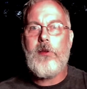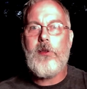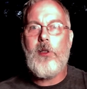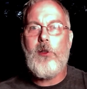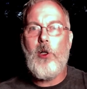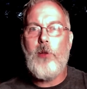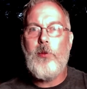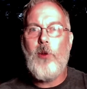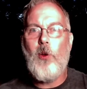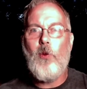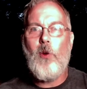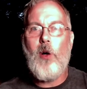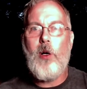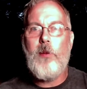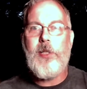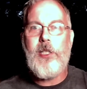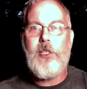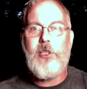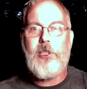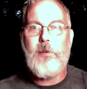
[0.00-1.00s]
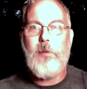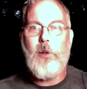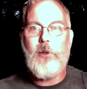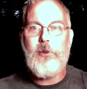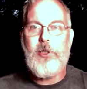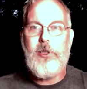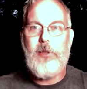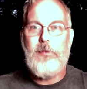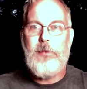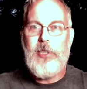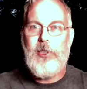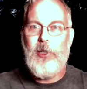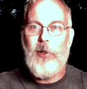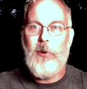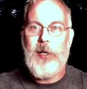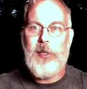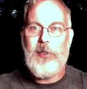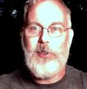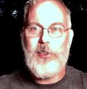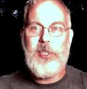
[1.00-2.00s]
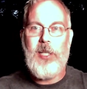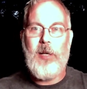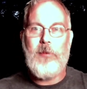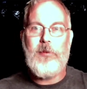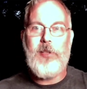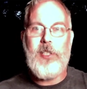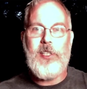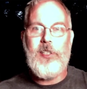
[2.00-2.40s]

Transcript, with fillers: global warming is supposed to be doing or something.